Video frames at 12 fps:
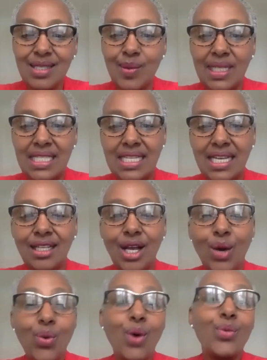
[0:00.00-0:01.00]
one is that,
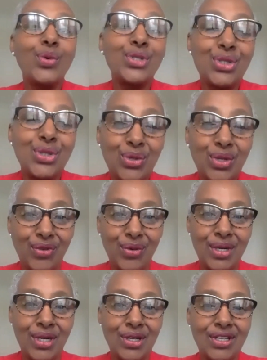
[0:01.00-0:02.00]
what would you do if you
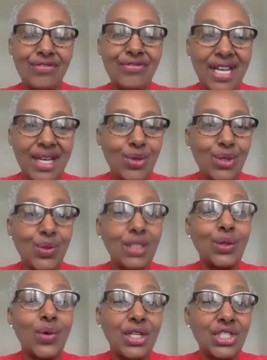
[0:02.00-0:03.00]
were not afraid, was one
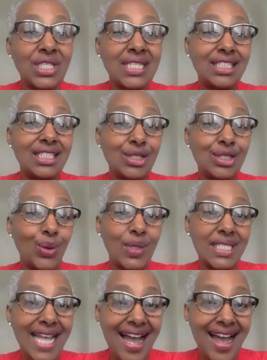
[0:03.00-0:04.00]
of the questions that is
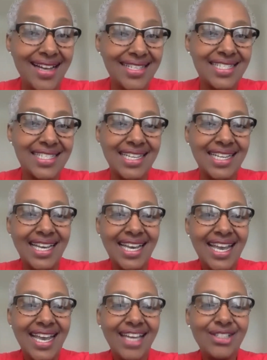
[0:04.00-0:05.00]
always asked.
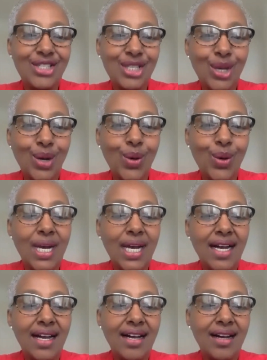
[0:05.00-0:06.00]
And so
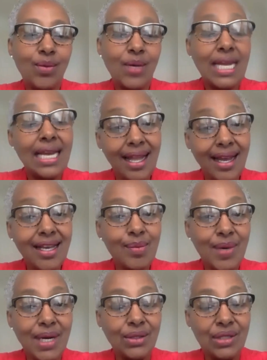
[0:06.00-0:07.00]
what I like
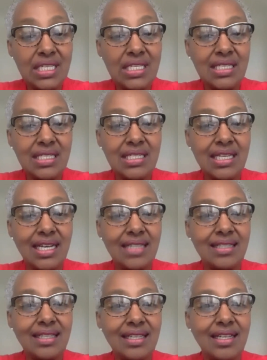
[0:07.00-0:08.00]
about this is that
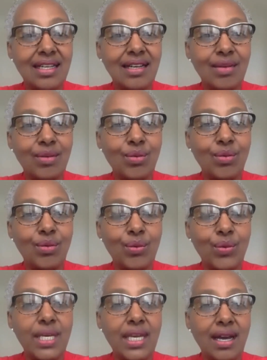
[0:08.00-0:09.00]

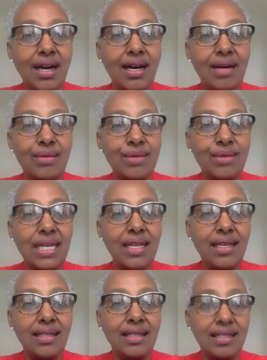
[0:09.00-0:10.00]
we are
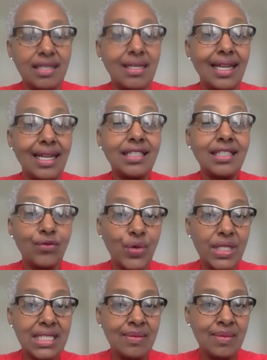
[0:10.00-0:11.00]
really, there is a collective
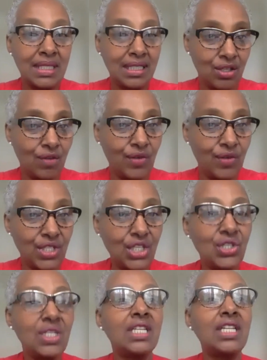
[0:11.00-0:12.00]
wisdom in this
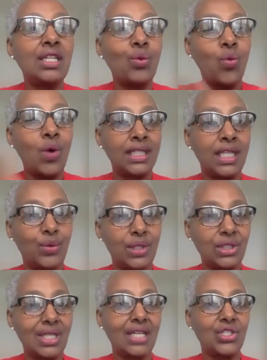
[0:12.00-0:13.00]
conversation and in the one that we're
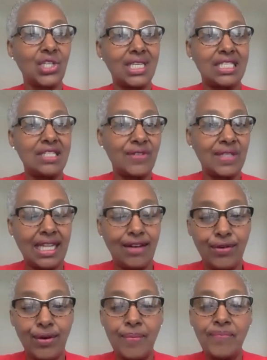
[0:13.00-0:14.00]
touching at different
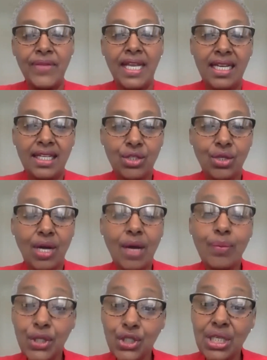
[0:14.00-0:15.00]
level. So I
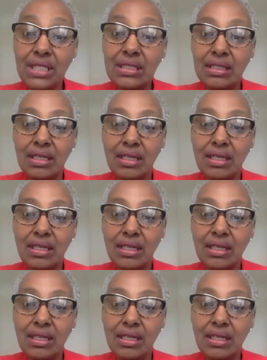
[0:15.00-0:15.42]
appreciate